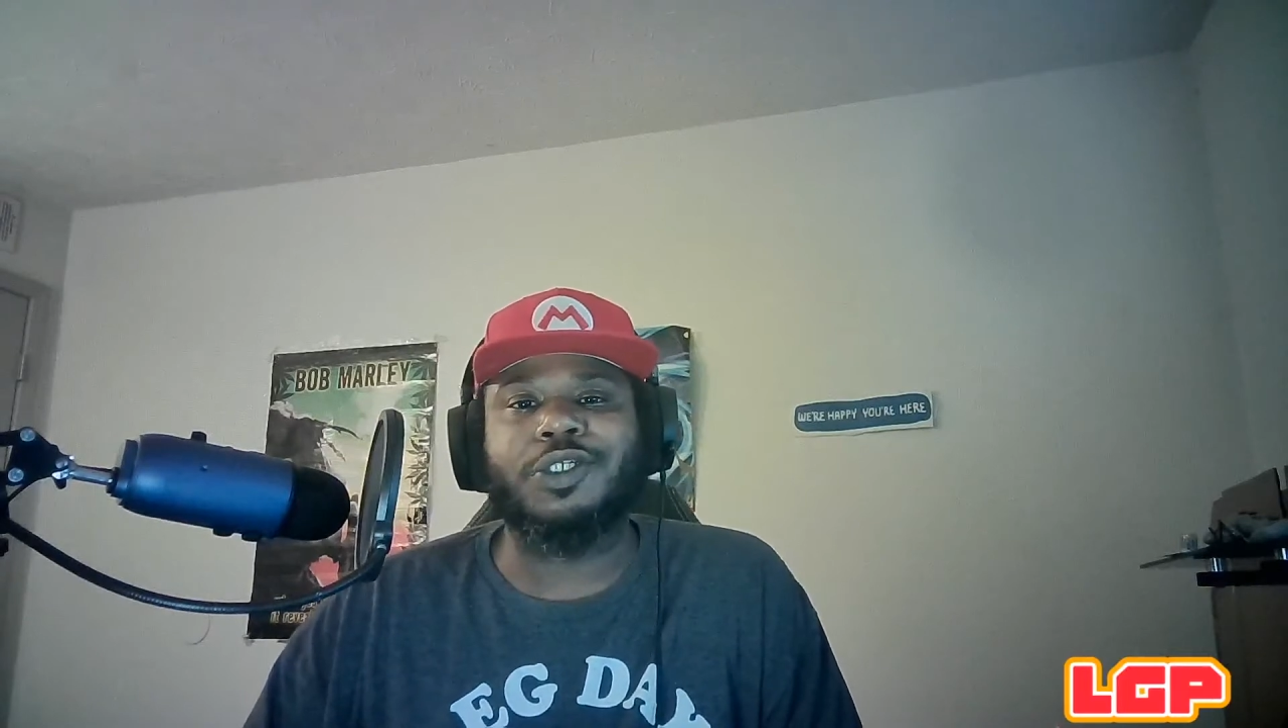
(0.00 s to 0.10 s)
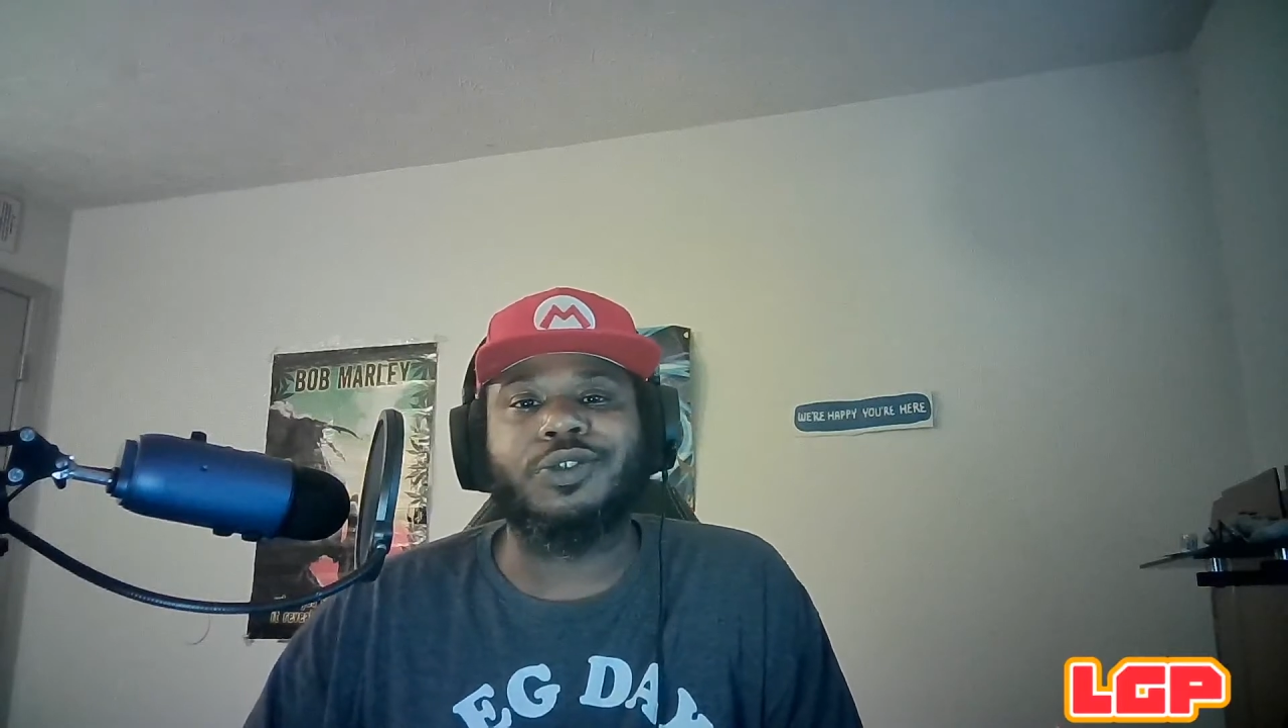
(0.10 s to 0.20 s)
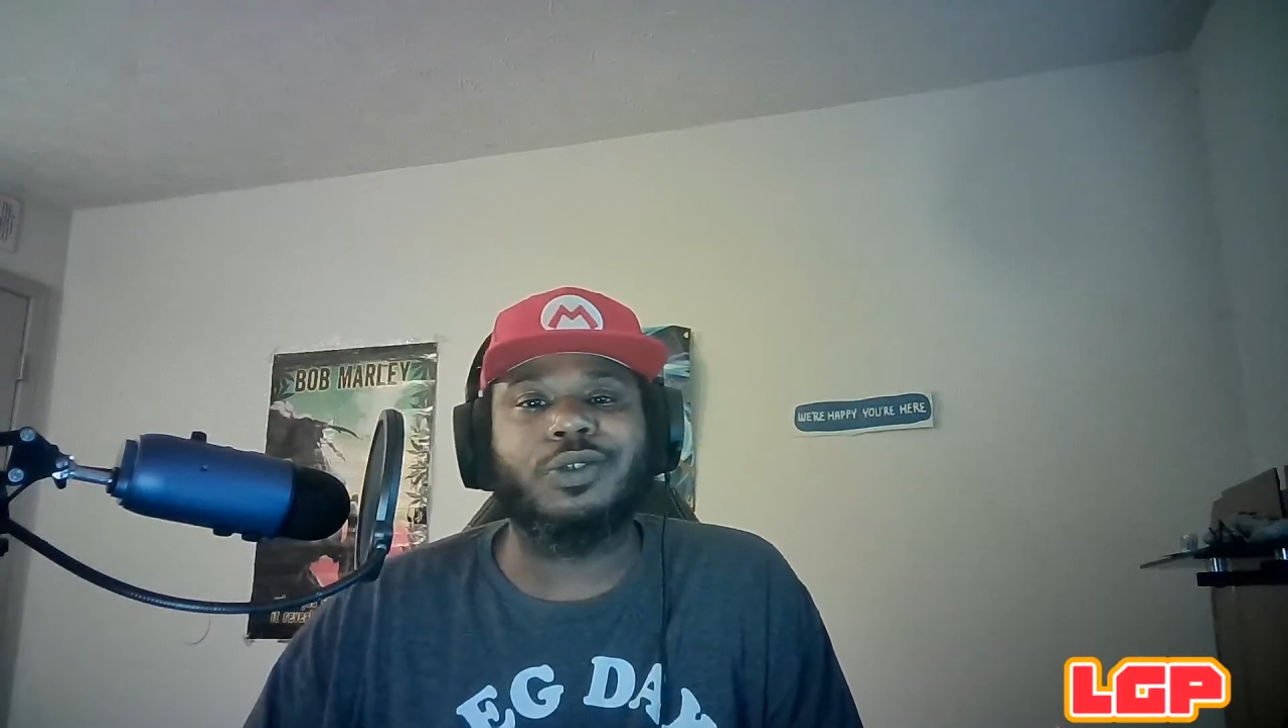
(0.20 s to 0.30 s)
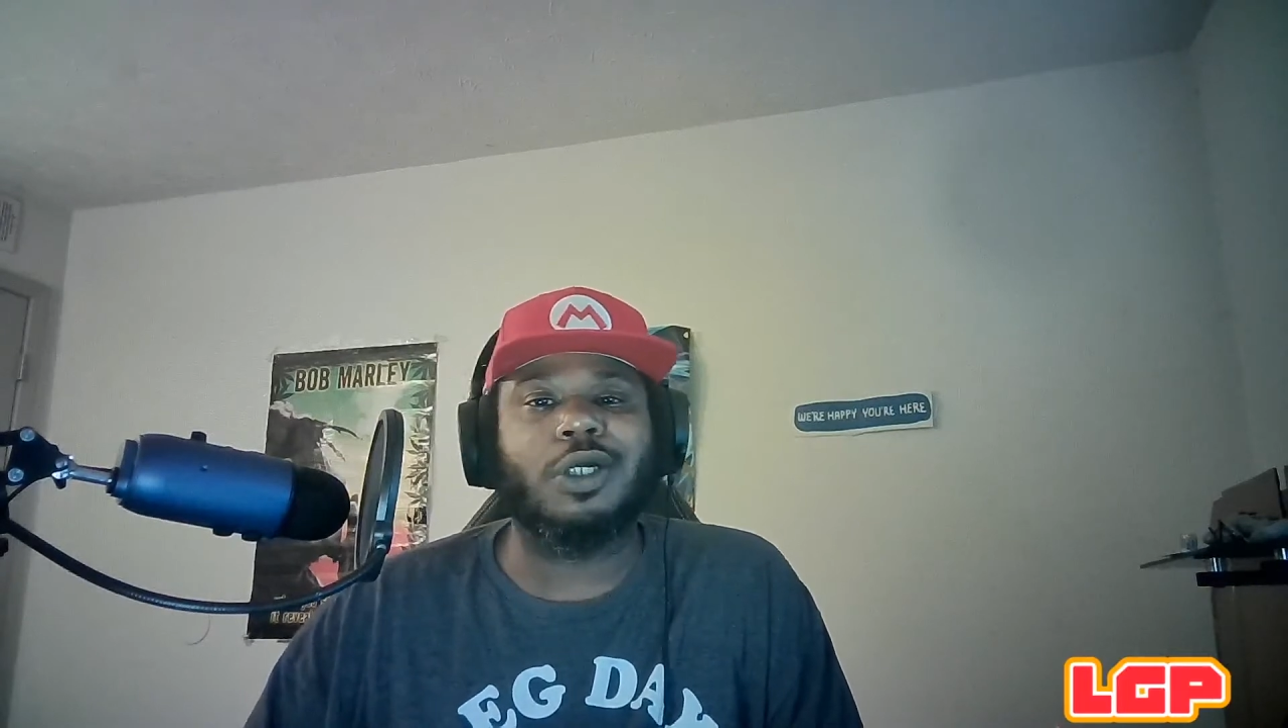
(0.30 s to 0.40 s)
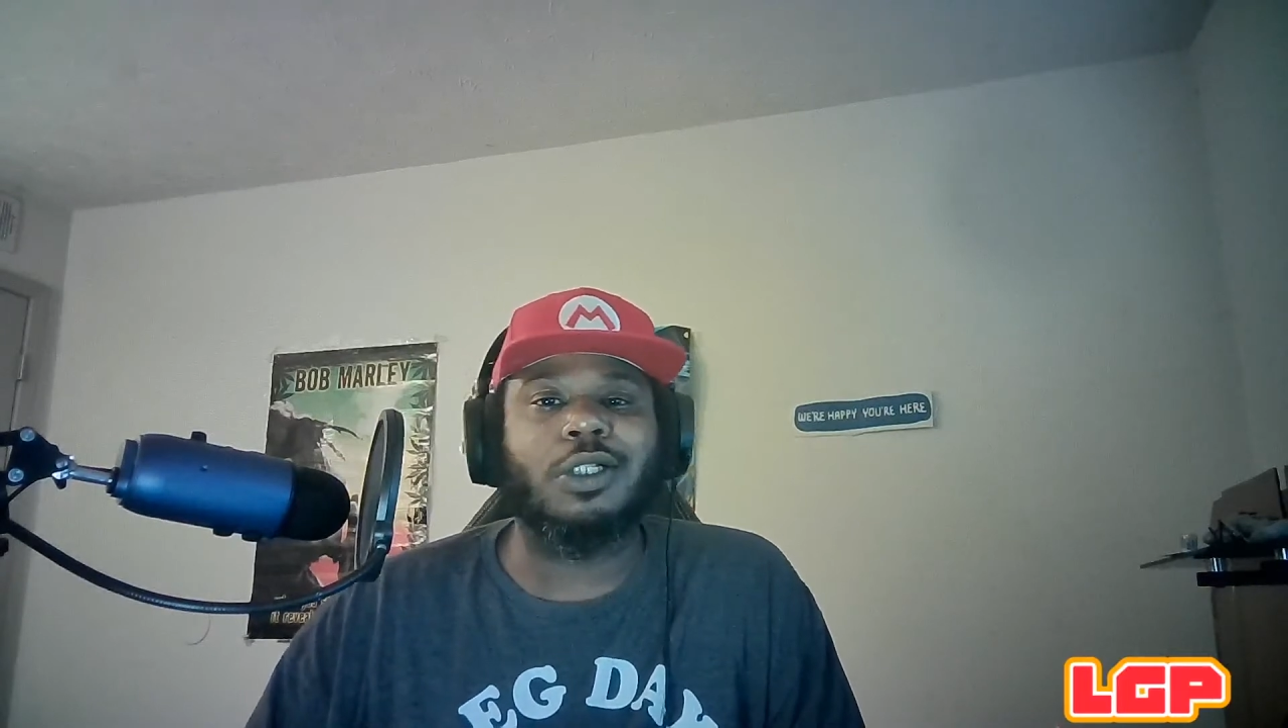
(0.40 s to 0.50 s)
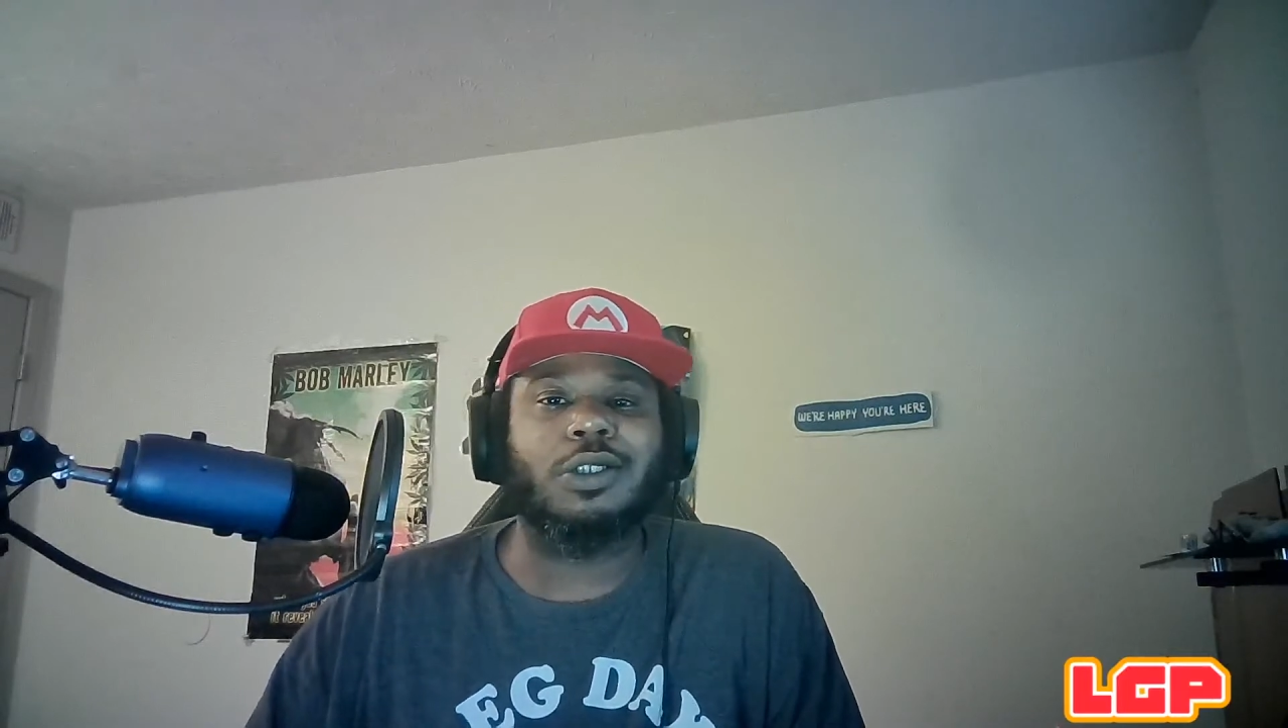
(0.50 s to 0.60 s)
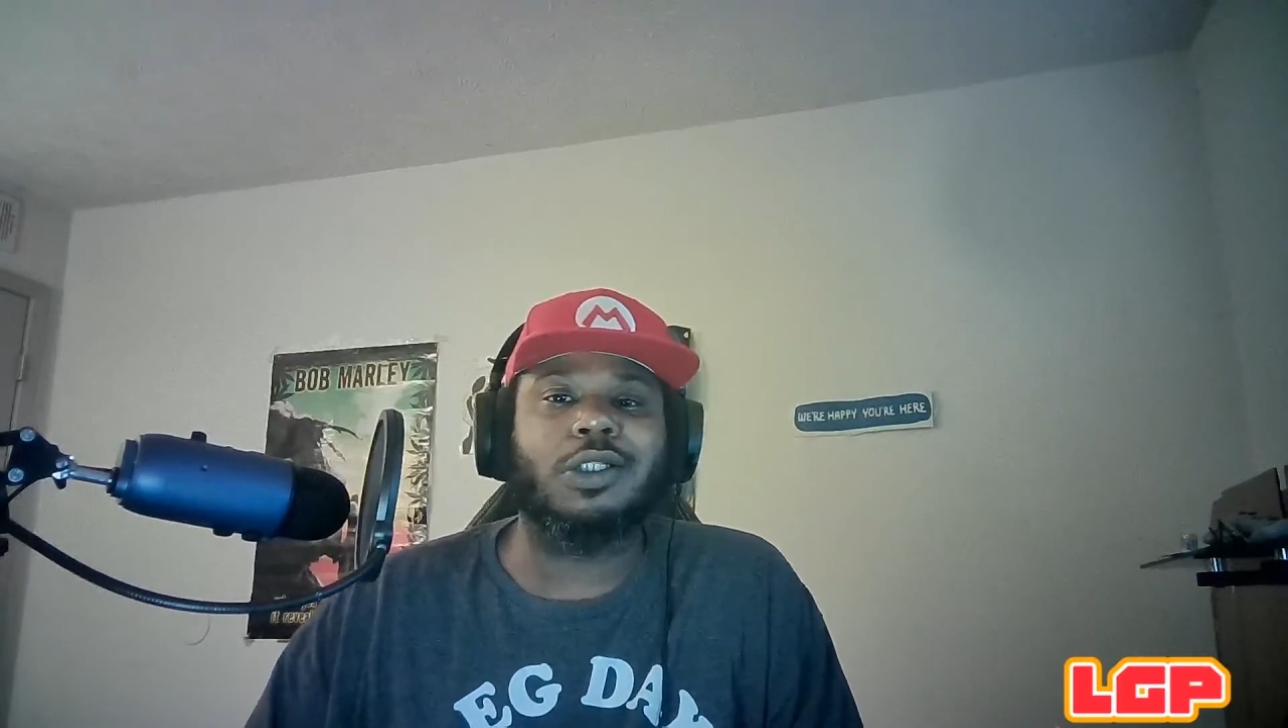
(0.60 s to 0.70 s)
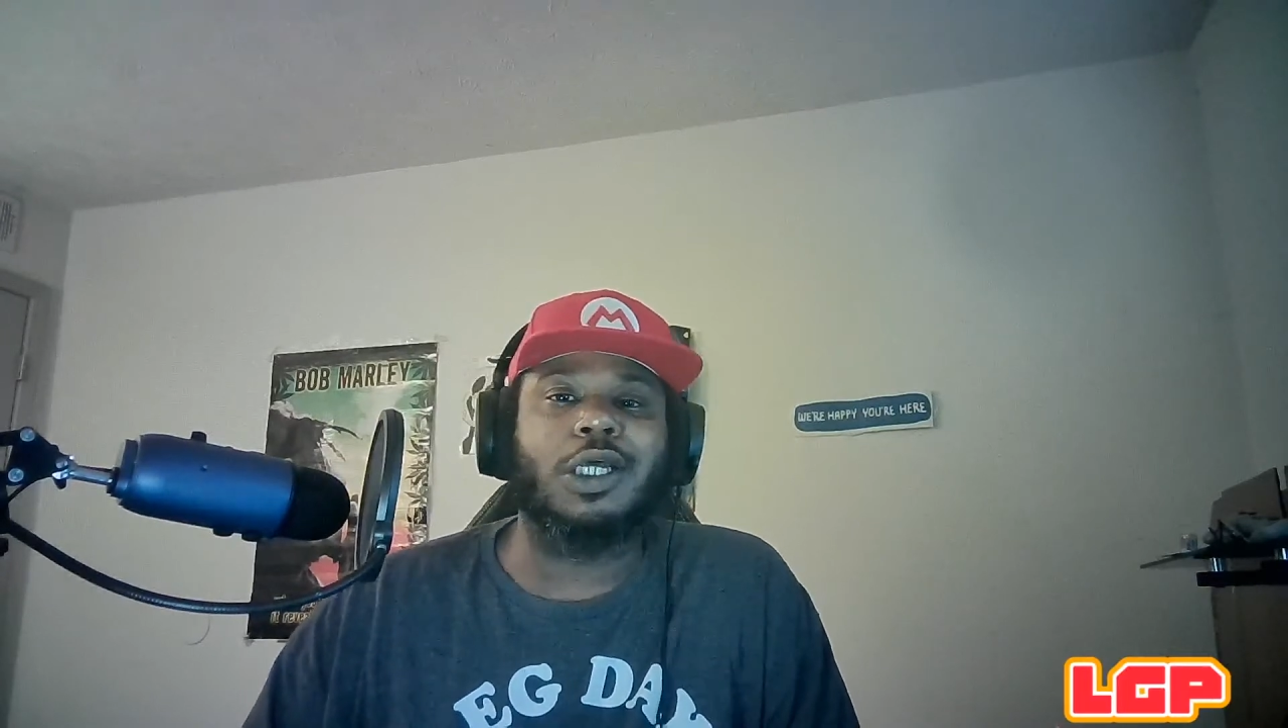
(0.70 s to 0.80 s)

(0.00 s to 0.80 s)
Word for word: sure I look